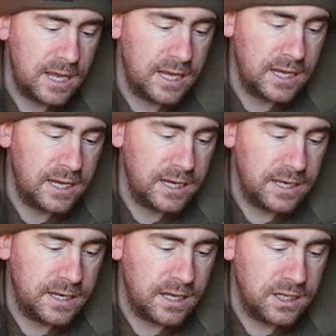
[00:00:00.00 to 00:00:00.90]

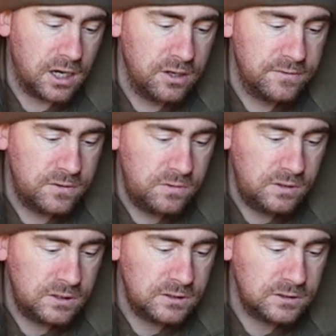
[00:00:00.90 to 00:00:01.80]
in Yeovil.
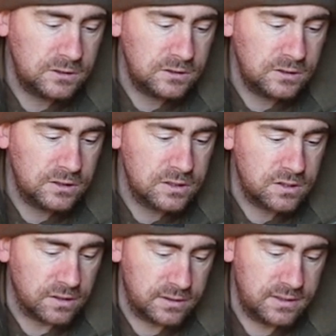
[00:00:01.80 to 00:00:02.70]
It's
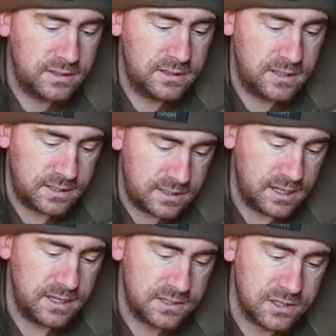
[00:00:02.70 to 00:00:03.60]
got a
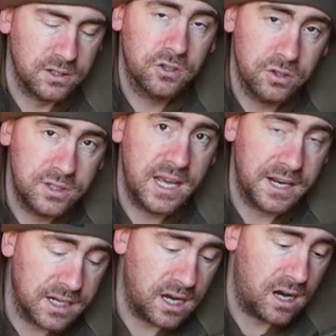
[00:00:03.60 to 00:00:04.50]
decent, good head
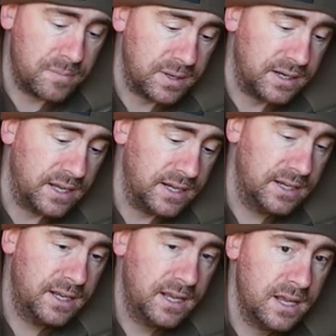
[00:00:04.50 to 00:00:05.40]
of carp in there.
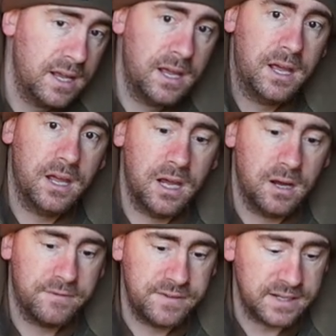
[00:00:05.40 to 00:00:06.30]

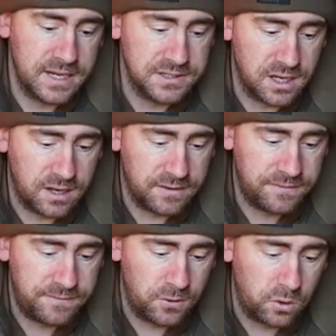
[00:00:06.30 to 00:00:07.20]
I think there's
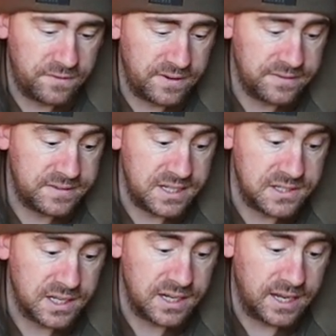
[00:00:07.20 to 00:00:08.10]

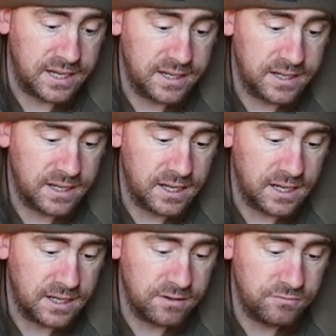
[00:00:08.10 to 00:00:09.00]
450s in there
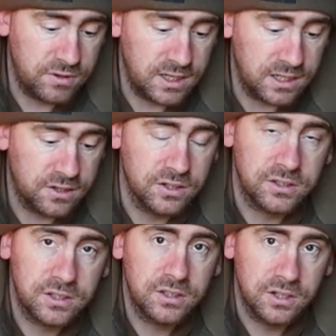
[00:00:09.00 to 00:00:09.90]
and a really good
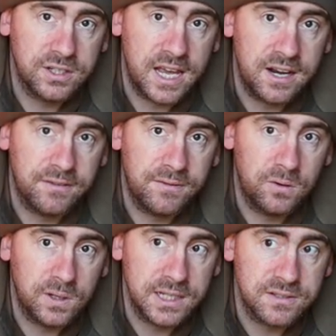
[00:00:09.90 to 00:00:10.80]
head of
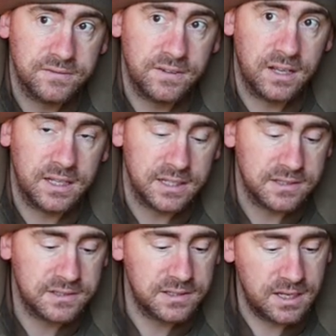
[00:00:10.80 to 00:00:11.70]
40s and
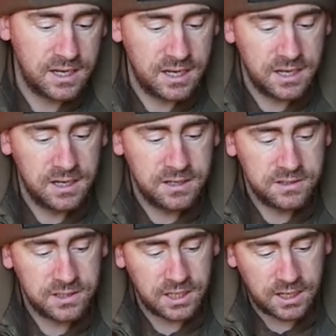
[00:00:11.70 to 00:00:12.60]
30s.
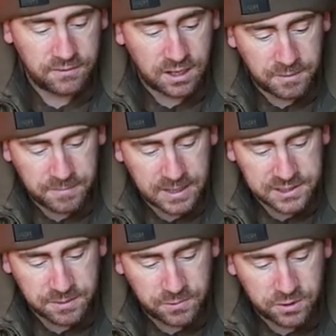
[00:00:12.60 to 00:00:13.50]
So yeah,
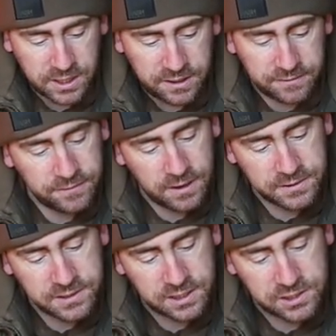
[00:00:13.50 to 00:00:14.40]
as I'm not going to
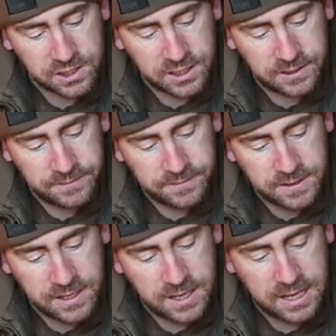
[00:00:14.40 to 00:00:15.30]
France this year,
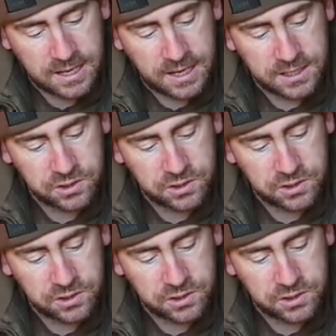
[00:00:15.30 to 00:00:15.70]
that